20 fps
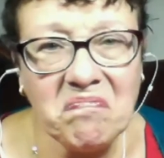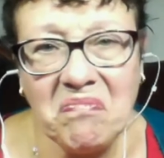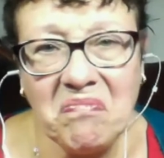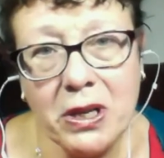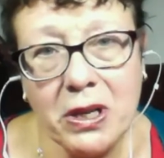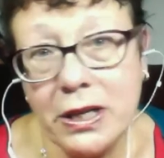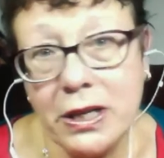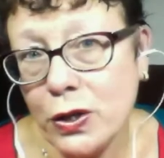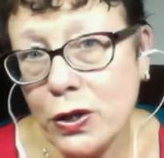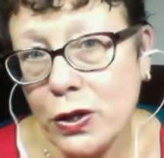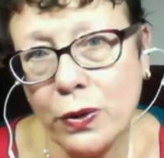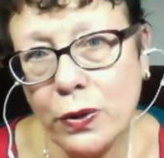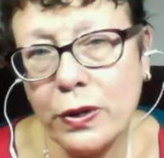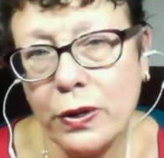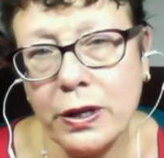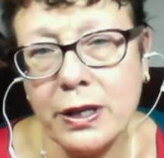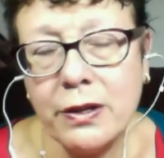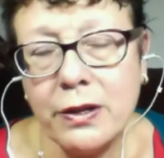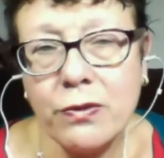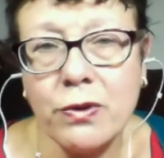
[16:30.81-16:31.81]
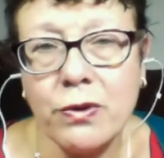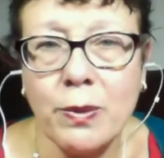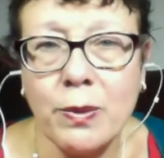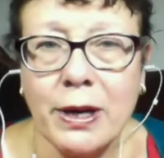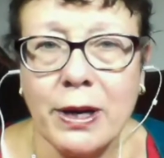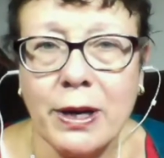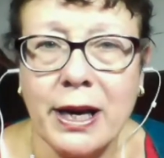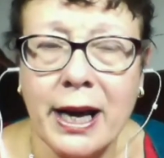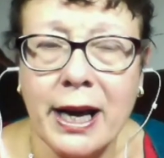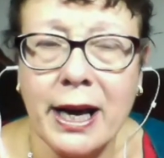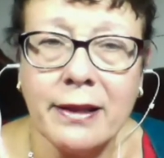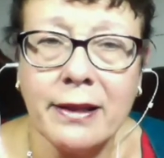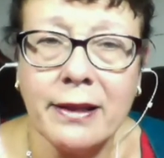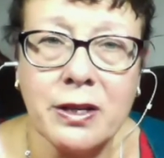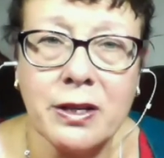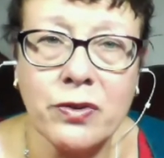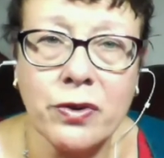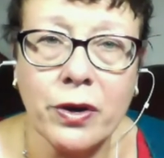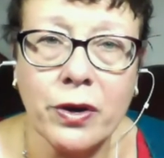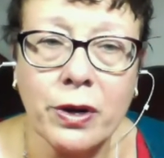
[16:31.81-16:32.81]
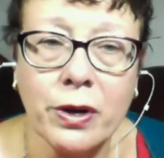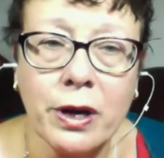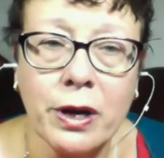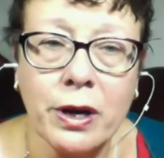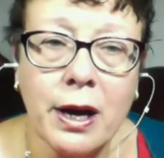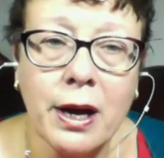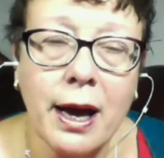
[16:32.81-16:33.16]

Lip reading: 32, 33 when he had this stroke,